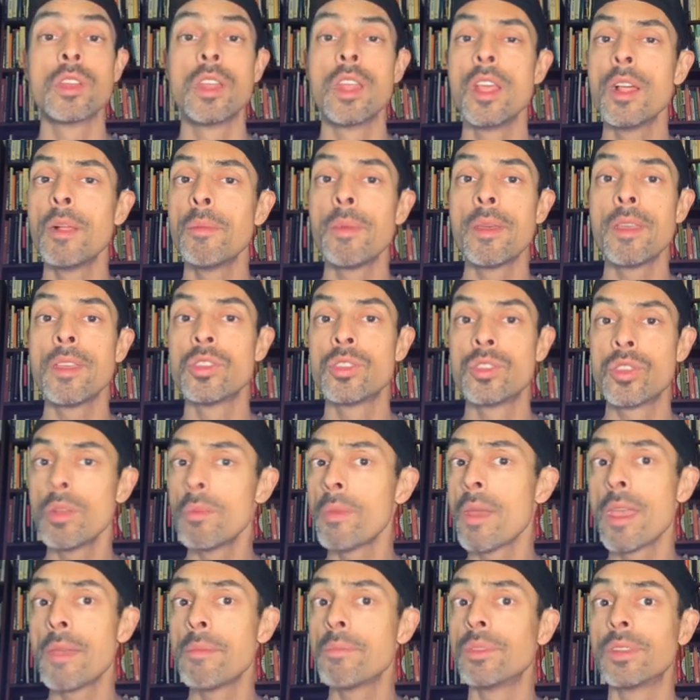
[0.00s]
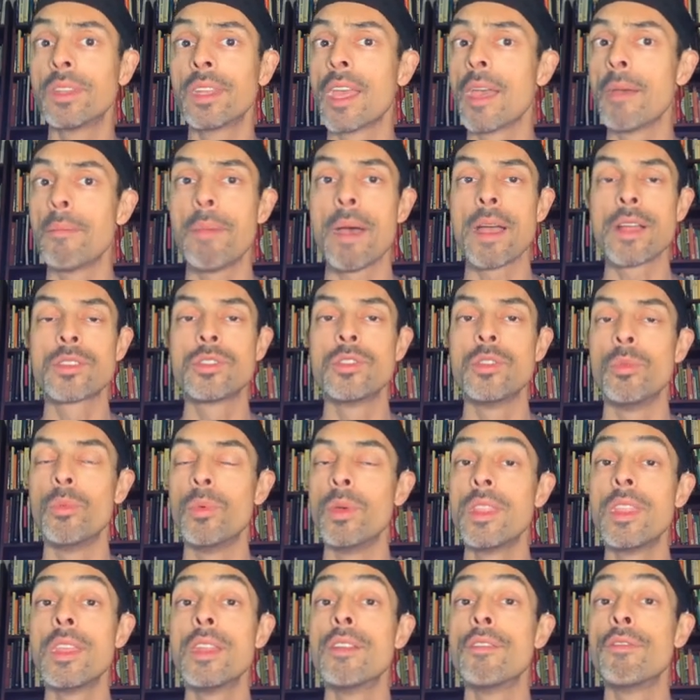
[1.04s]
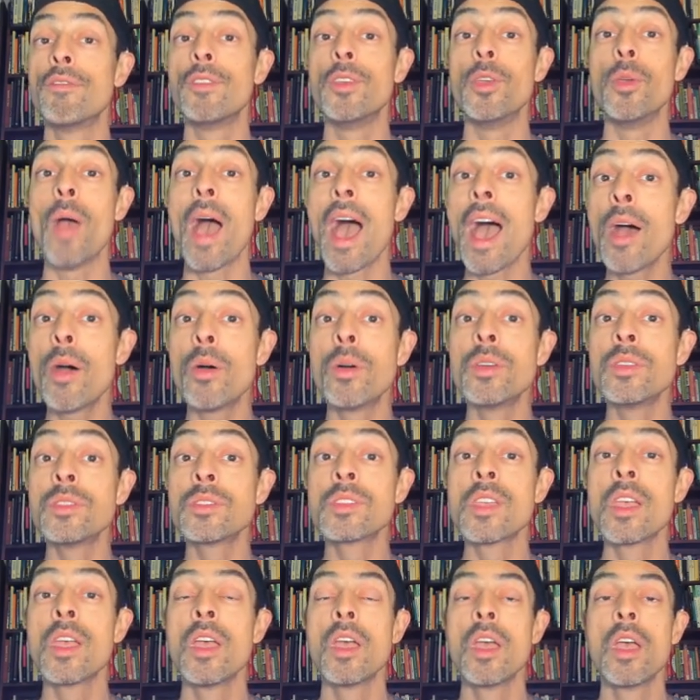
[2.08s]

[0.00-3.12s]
and should be able to get back to you within a few hours.